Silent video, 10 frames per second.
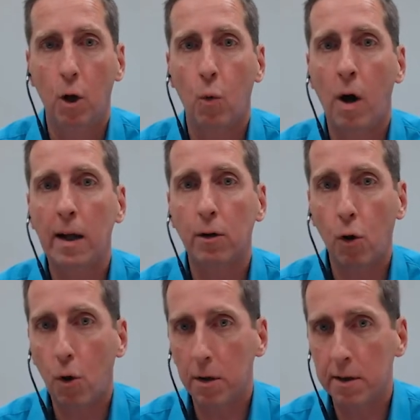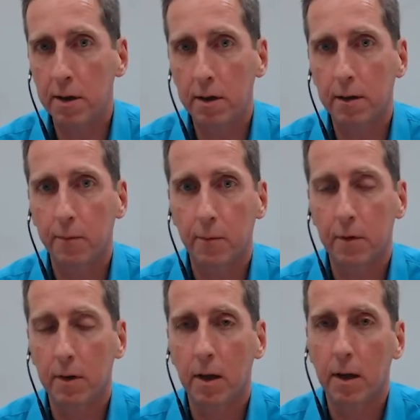While corti
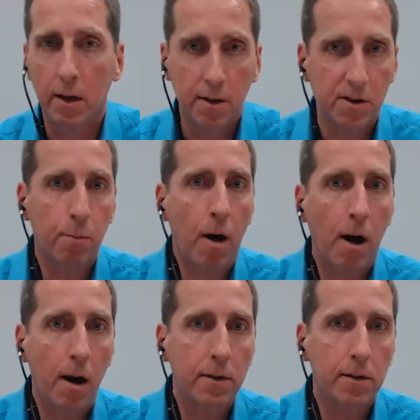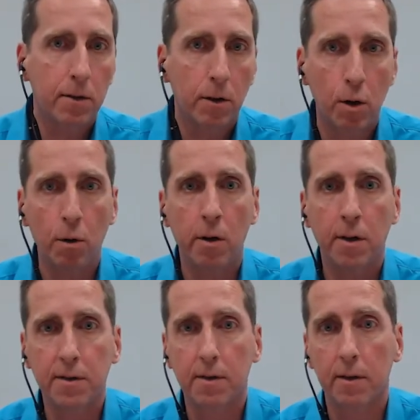is smart,
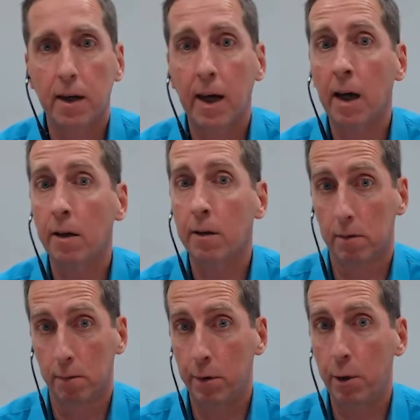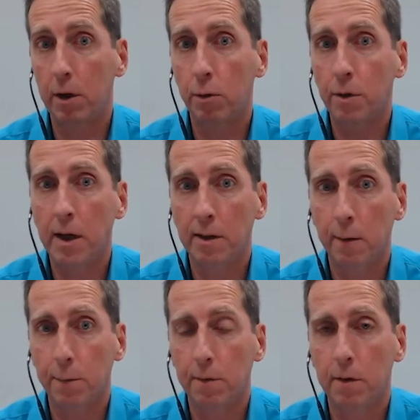curious, and very
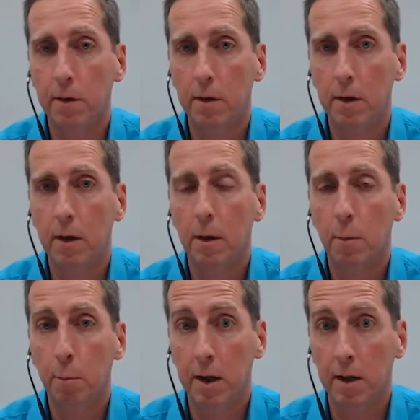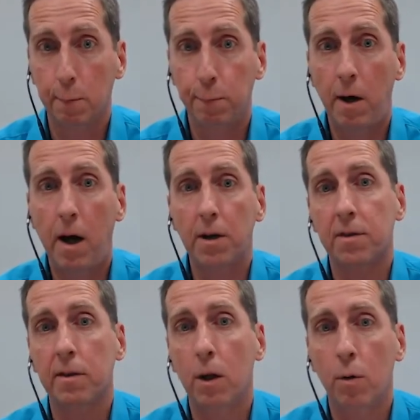creative, but far
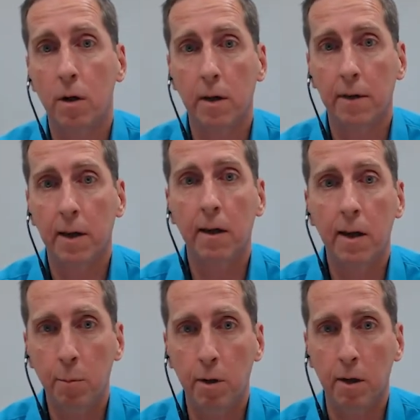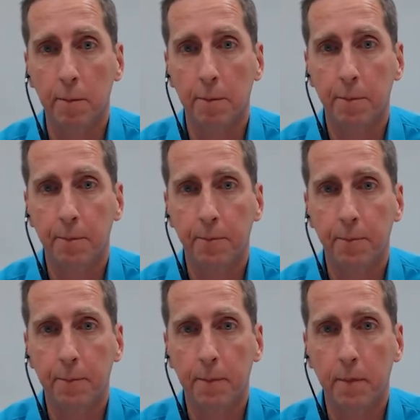slower than limbi.
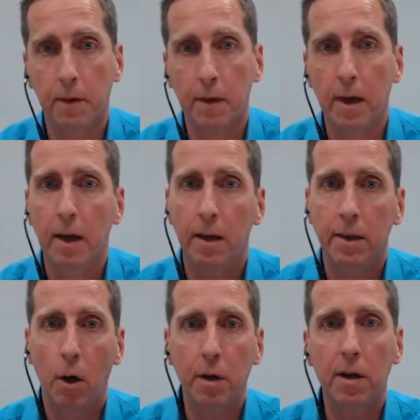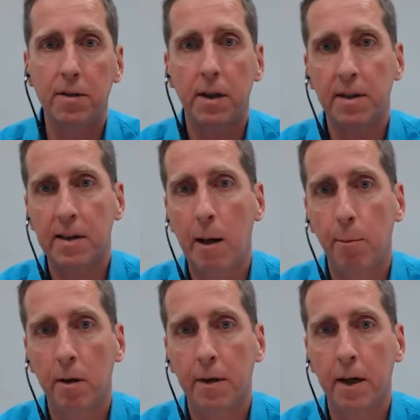Now, here's an
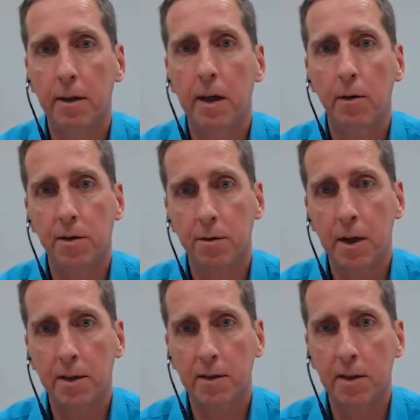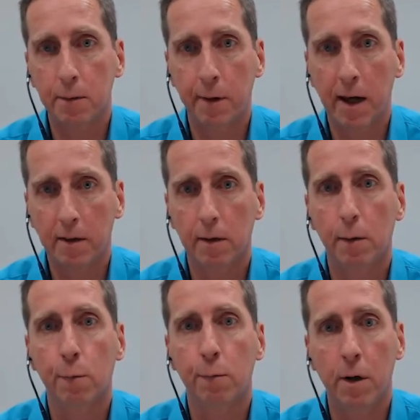example that illustrates this fact
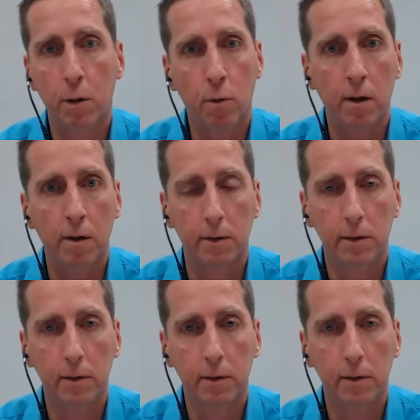very well.